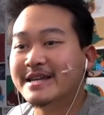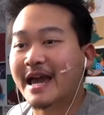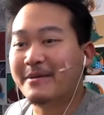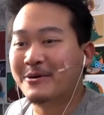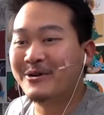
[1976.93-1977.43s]

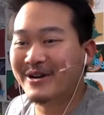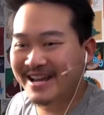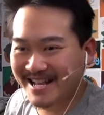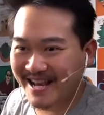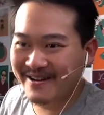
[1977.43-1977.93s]

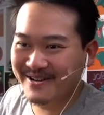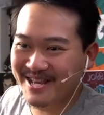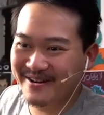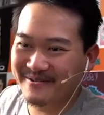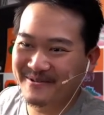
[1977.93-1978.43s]

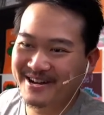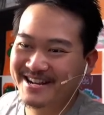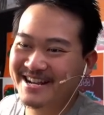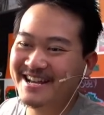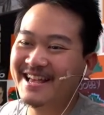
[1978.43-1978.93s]

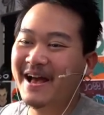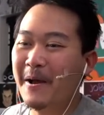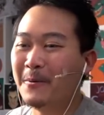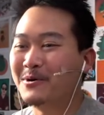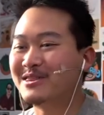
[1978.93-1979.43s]
GammaRex001
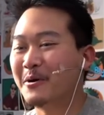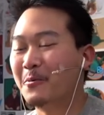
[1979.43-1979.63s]
with